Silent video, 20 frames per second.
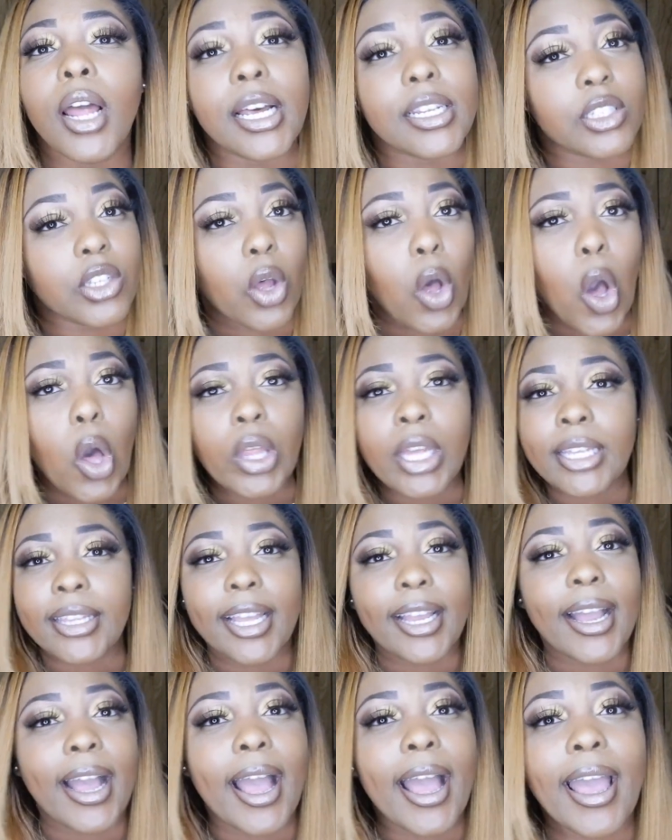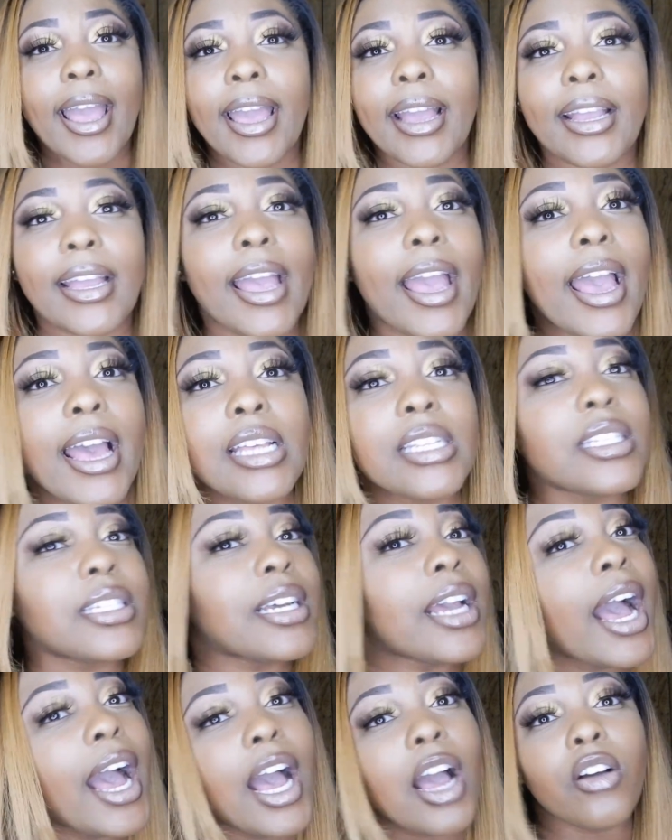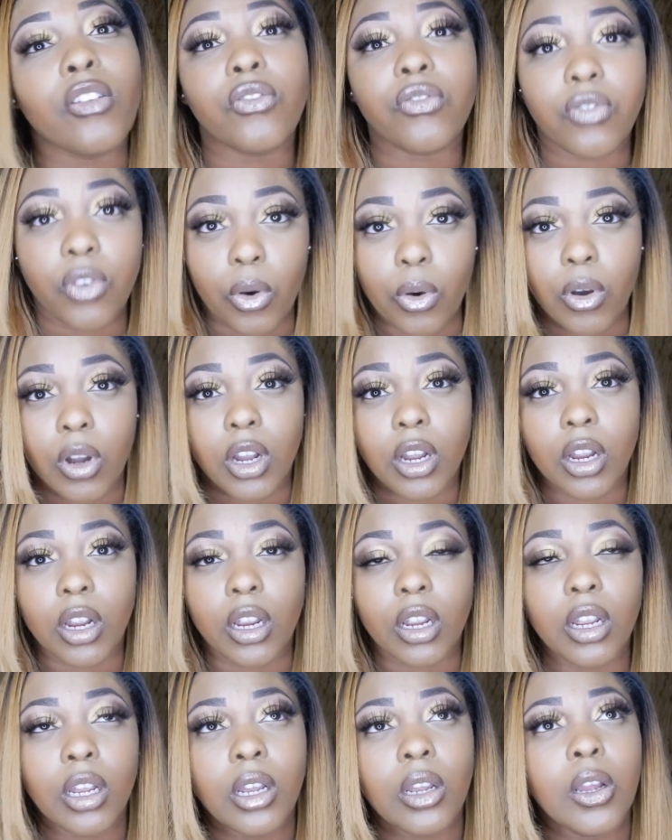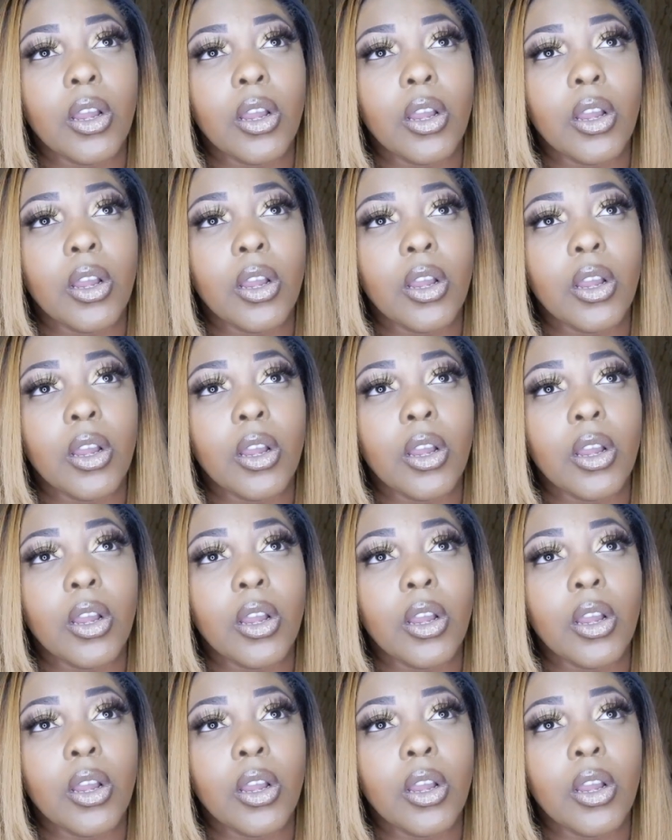That's the only thing I had asked God for.